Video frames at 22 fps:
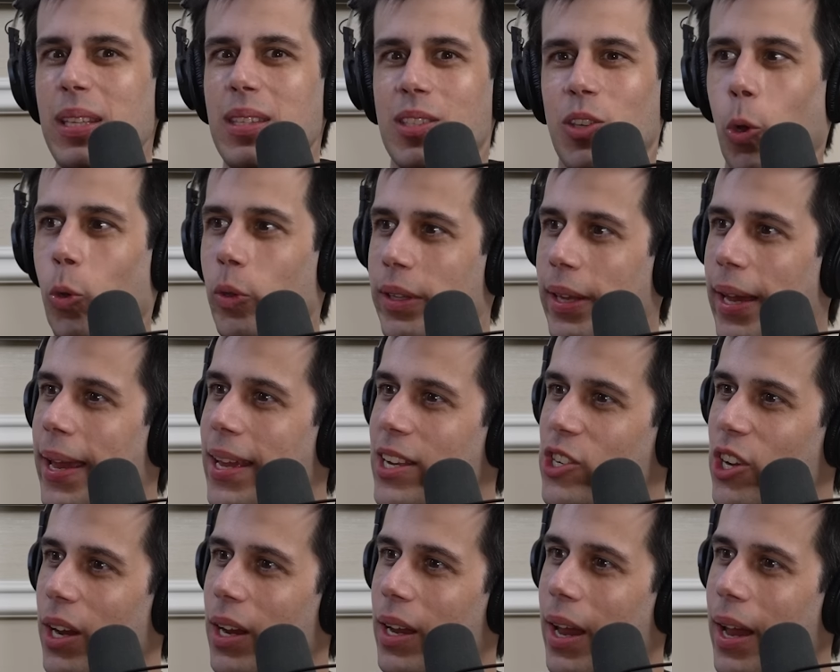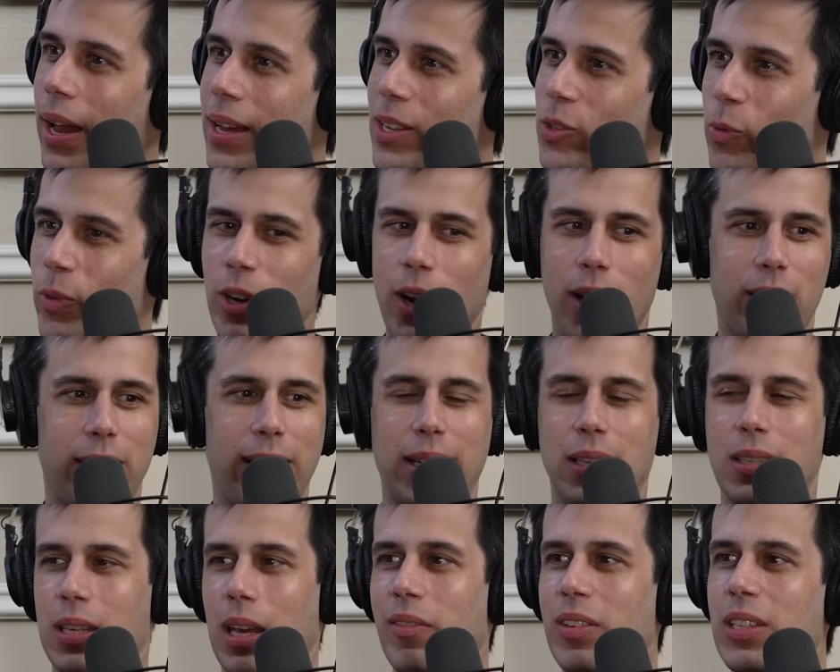it's old age. I guess we're not
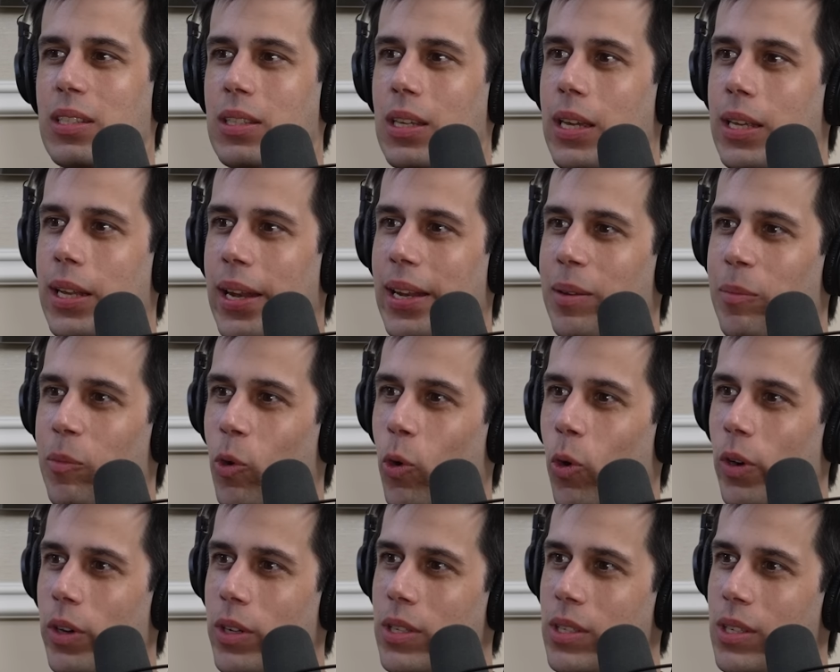like 17 anymore.